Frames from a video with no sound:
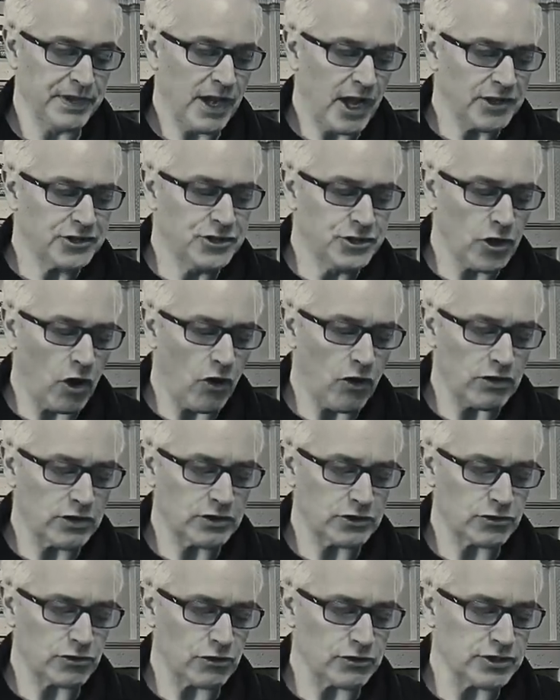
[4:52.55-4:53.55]
A dog
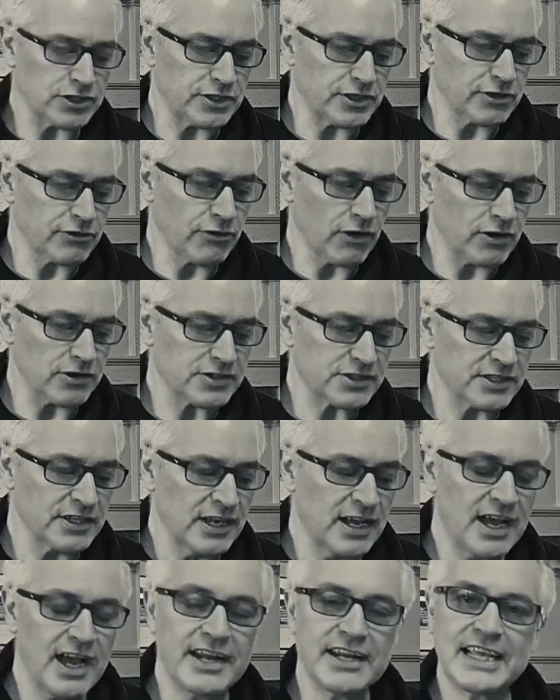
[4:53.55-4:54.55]
trotted across,
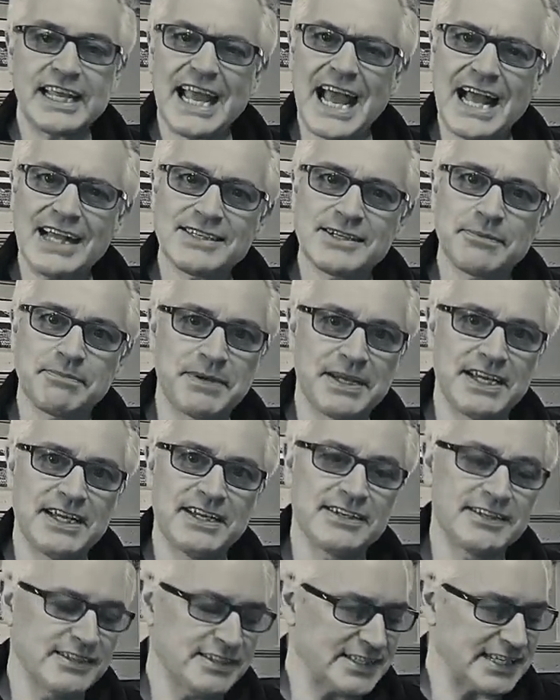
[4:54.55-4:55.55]
and a cat
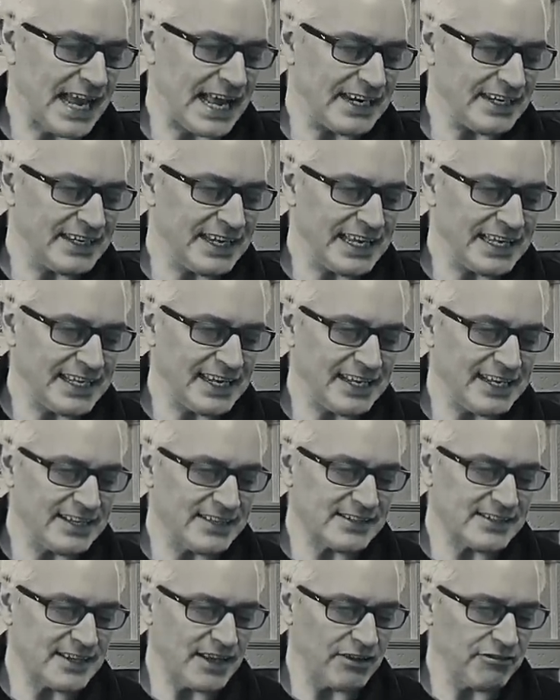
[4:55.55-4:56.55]
appeared and sat licking
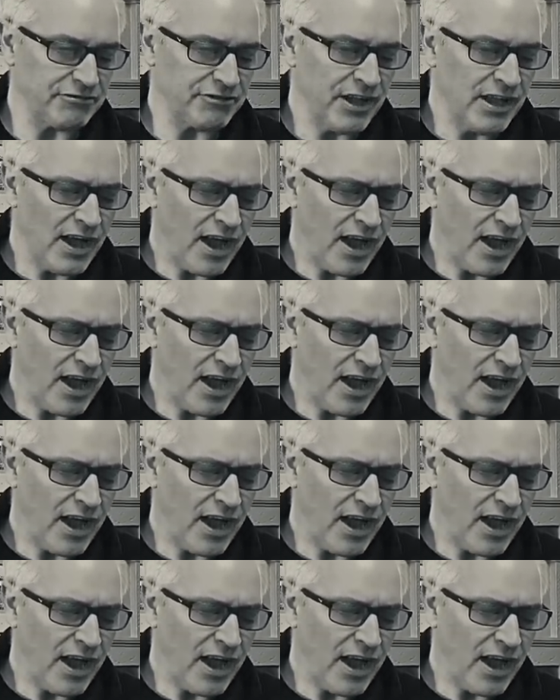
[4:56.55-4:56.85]
itself.